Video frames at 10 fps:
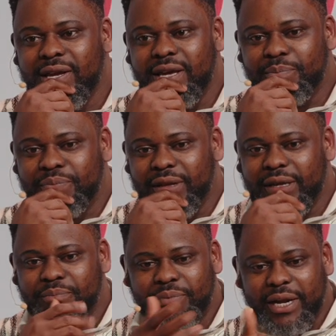In,
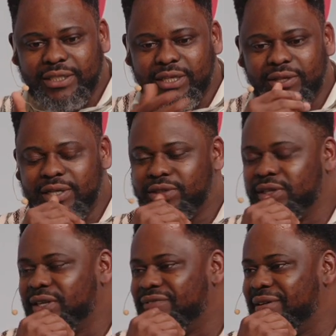in Brazil, it
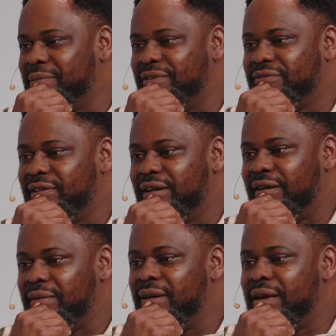took the form of
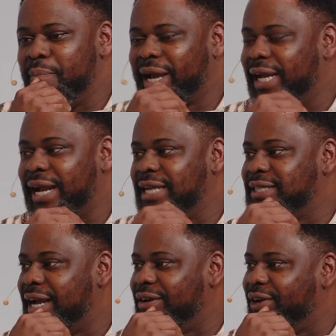uh, mechanized
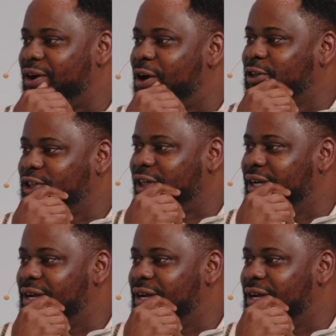agriculture,